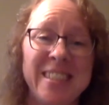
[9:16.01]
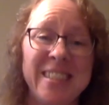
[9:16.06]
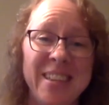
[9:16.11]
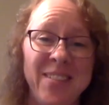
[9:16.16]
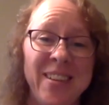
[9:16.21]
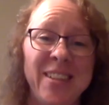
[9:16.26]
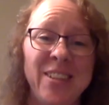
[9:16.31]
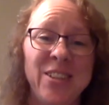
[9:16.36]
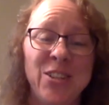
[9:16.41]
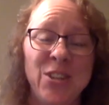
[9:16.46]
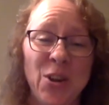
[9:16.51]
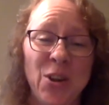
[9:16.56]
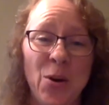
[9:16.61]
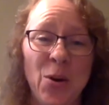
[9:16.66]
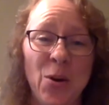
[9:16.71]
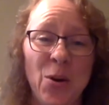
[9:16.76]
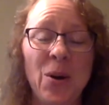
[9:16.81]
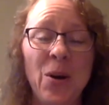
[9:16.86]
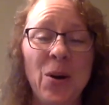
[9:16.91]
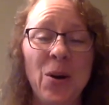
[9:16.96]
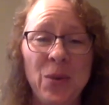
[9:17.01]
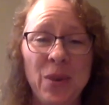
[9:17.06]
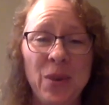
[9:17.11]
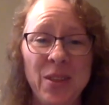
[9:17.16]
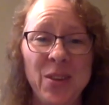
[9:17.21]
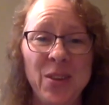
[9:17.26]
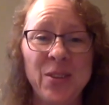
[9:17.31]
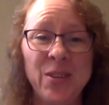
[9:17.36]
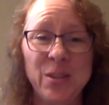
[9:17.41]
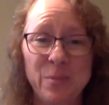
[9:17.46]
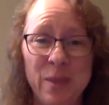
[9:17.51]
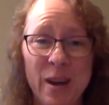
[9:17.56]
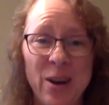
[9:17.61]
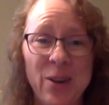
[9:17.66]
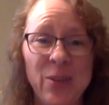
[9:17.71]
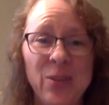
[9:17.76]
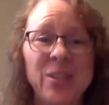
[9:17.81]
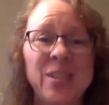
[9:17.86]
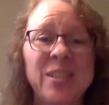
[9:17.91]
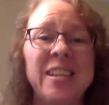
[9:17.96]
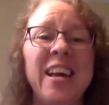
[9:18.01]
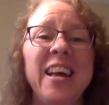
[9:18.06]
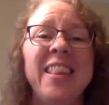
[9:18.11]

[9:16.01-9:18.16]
TV show with your spouse,